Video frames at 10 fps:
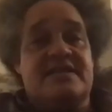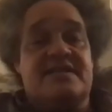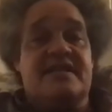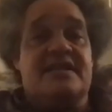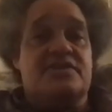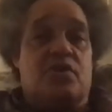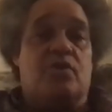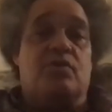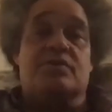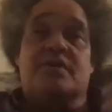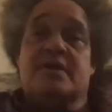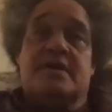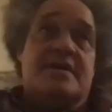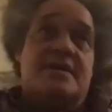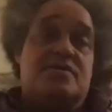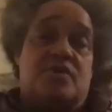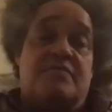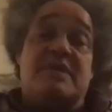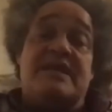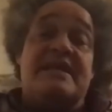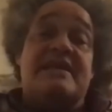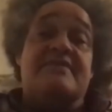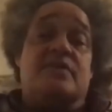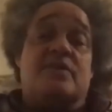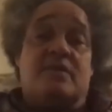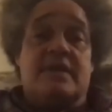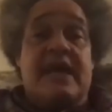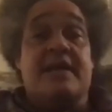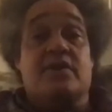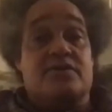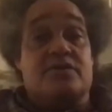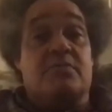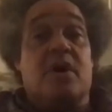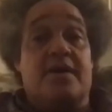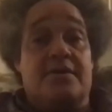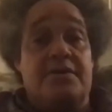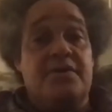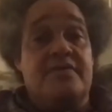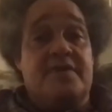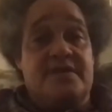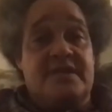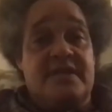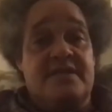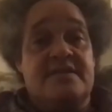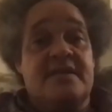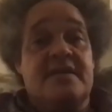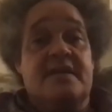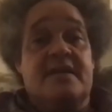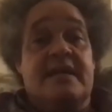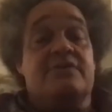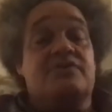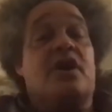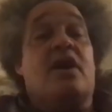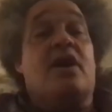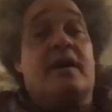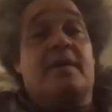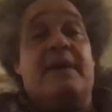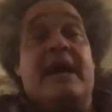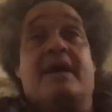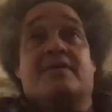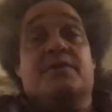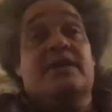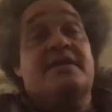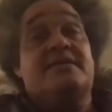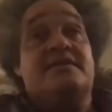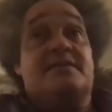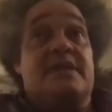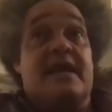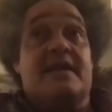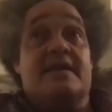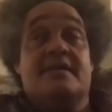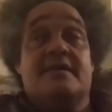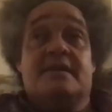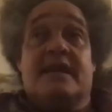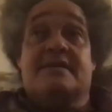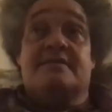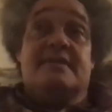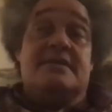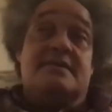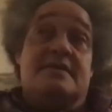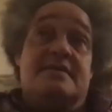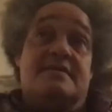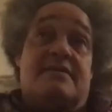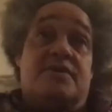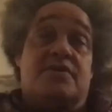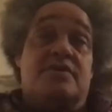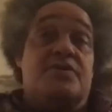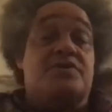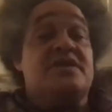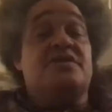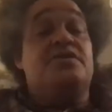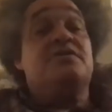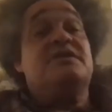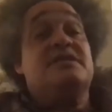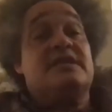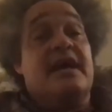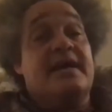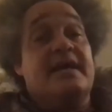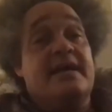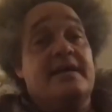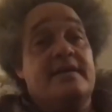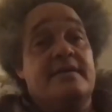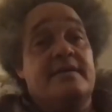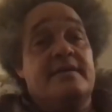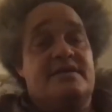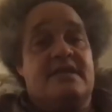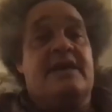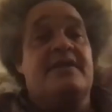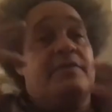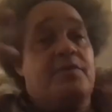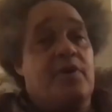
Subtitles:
city, and we'll go to Stockholm University and we'll go to Uppsala University and see these old sort of medieval and also modern universities. And I'll talk about the relationship then, like